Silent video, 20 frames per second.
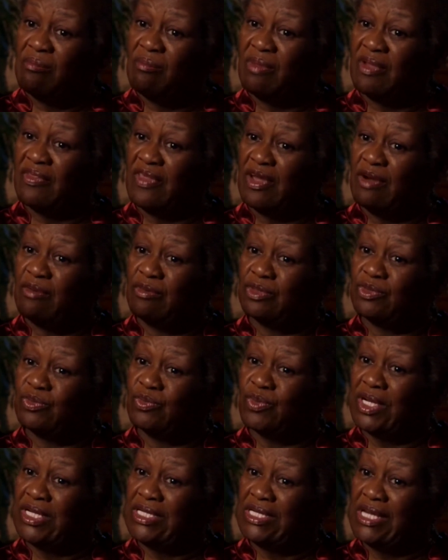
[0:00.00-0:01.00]
but there was
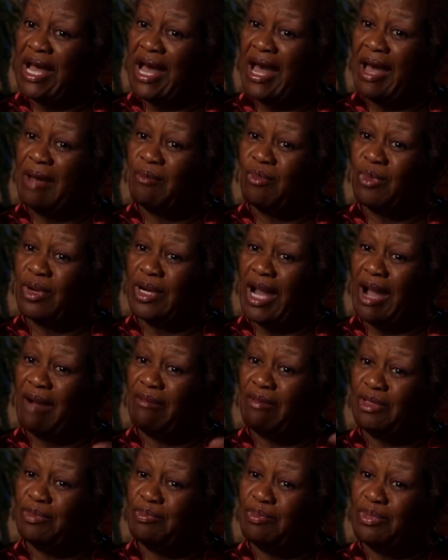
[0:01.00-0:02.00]
one time when I
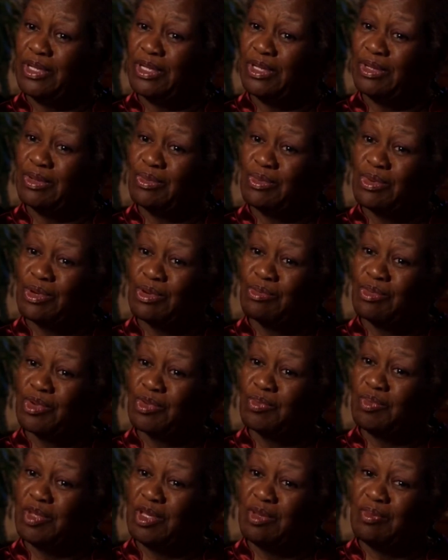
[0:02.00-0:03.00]
was put in the room
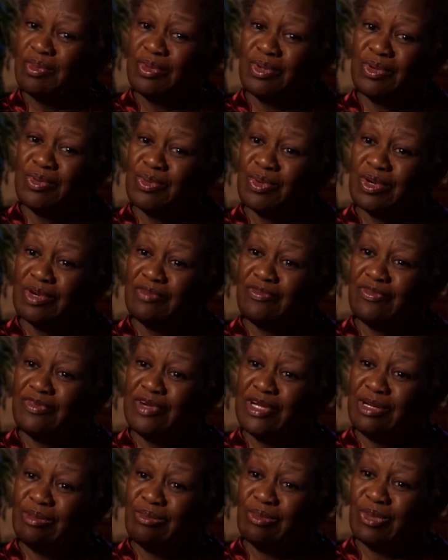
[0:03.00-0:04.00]
with people who weren't
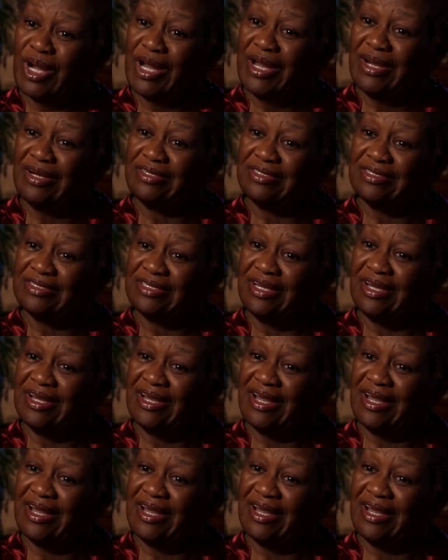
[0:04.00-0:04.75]
freedom riders,